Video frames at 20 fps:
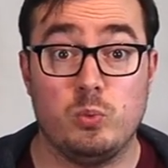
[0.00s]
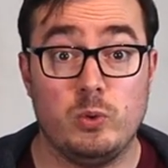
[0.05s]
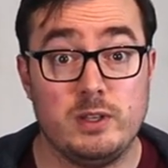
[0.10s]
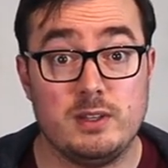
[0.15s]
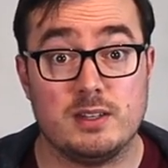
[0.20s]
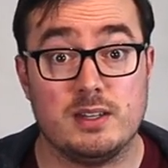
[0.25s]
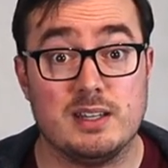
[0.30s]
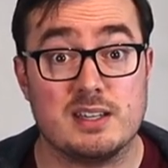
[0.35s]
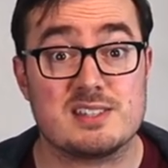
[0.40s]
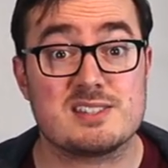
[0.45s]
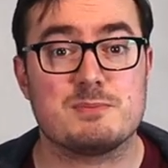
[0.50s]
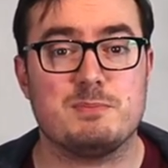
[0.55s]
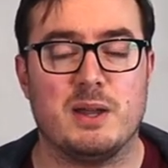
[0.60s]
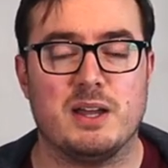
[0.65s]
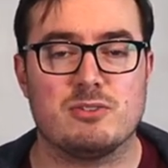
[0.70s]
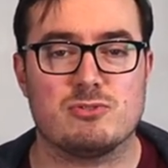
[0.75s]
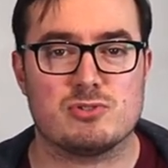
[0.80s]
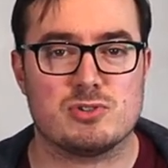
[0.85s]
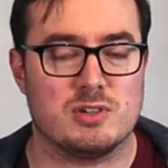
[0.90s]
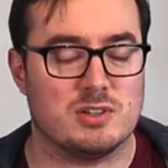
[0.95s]
with an
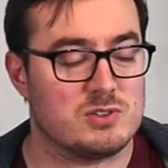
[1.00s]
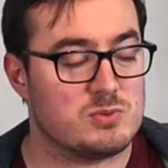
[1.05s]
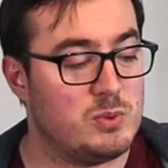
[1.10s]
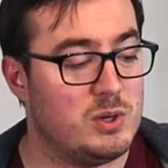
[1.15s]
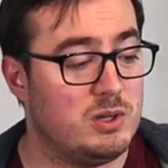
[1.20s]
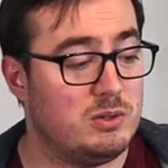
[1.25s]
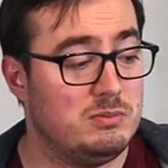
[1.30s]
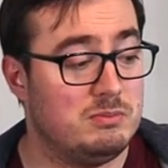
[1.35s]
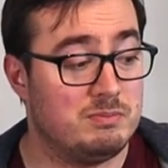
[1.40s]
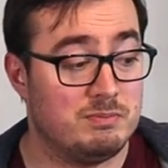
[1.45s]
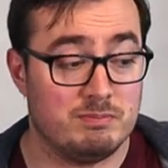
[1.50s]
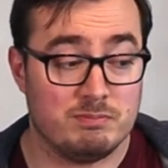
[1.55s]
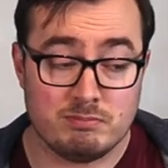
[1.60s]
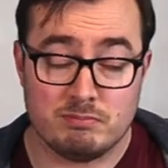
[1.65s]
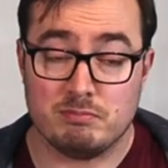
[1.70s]
expansion as well,